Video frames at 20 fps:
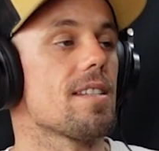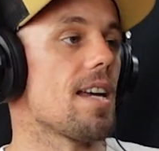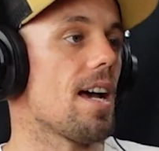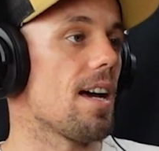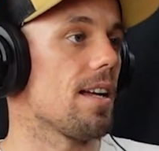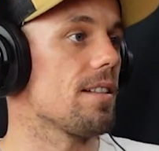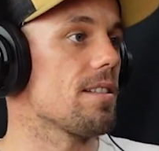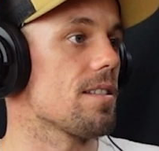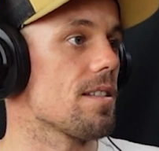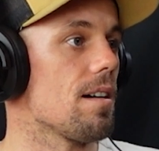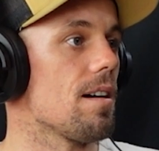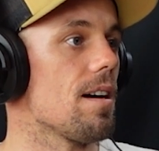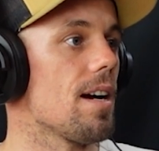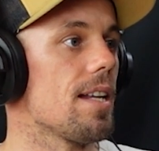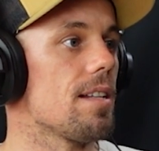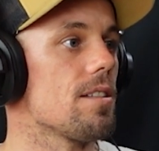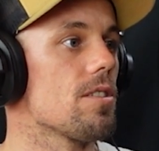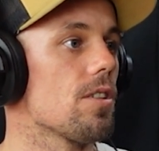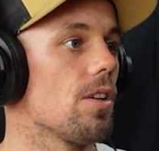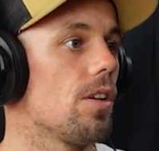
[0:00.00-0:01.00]
sound
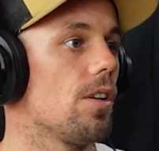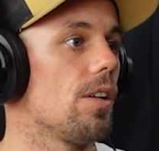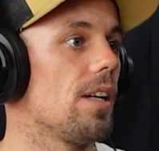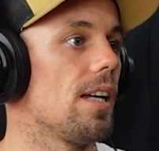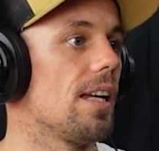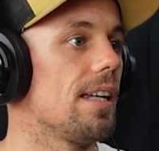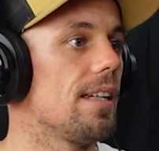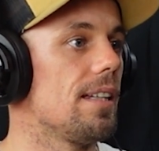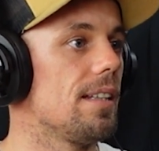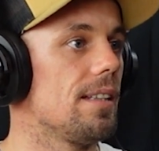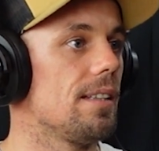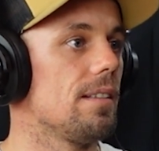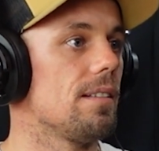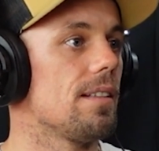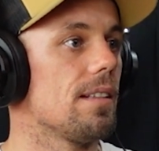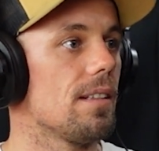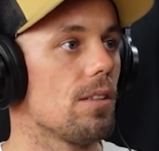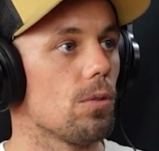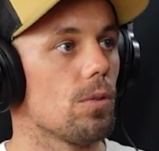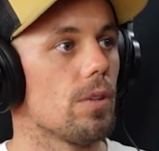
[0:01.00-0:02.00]
design, so he
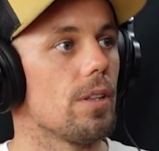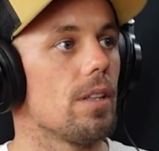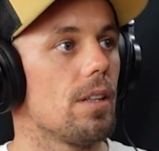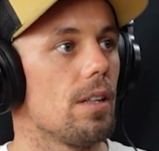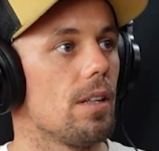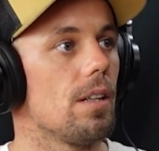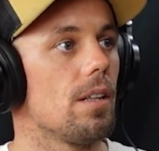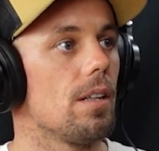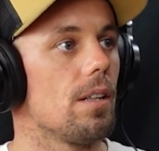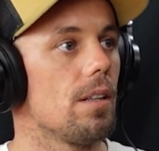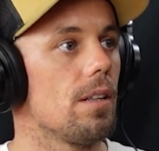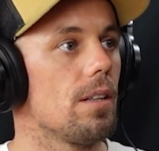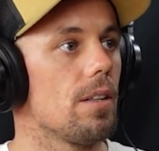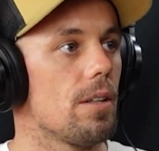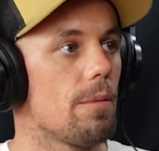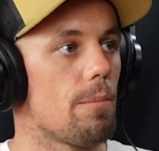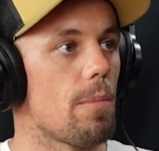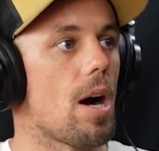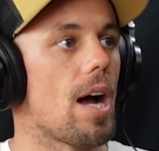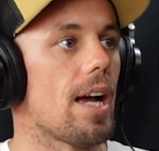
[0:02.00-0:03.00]
did all the
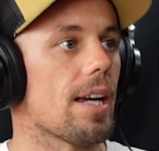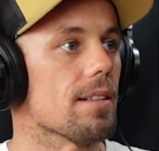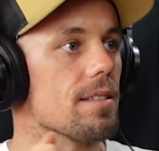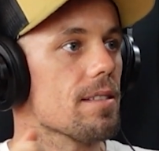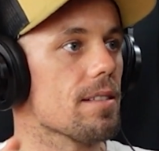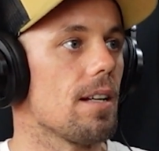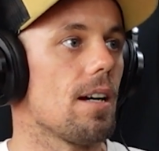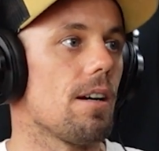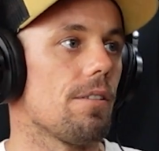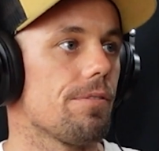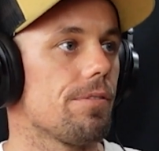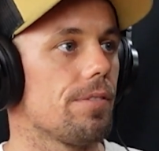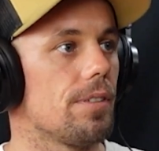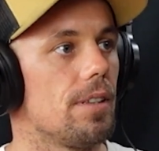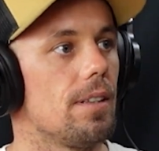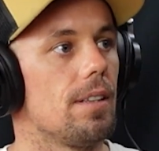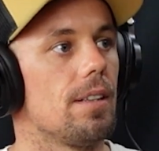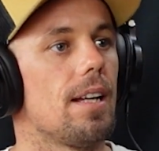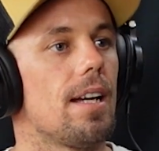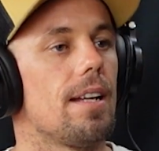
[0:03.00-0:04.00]
the mic stuff
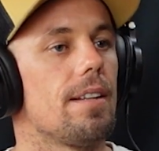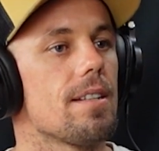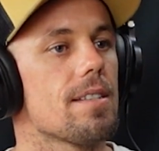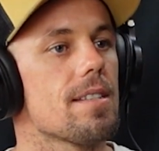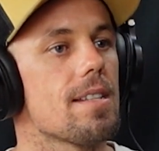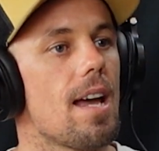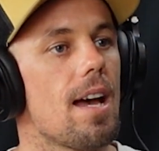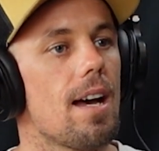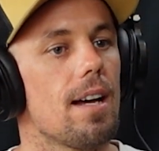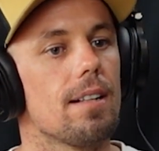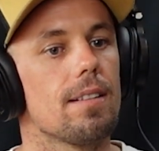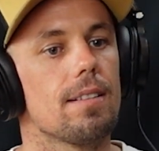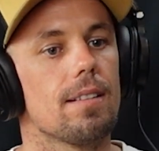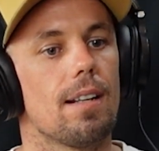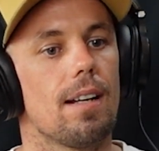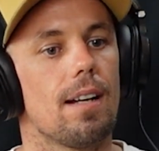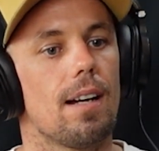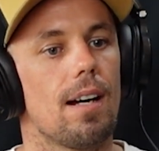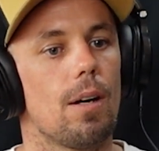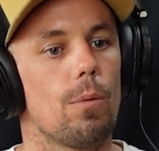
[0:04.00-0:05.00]
and, mm, mm and the mm. sound,
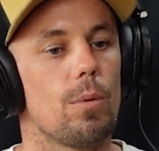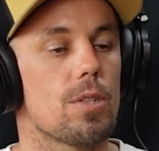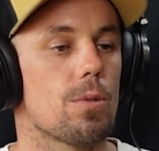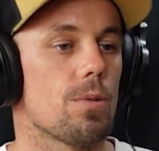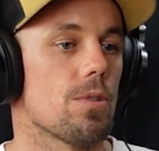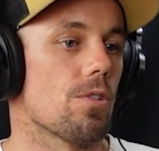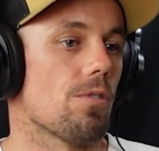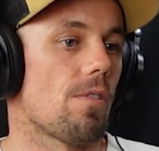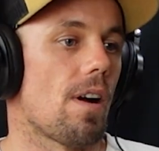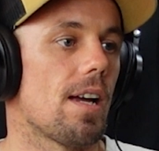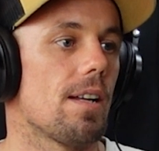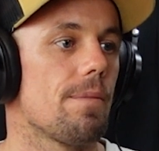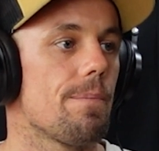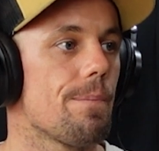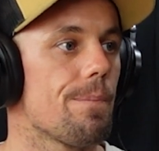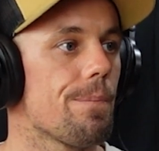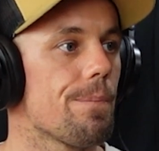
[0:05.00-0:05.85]
uh, which was yeah. Great. Shout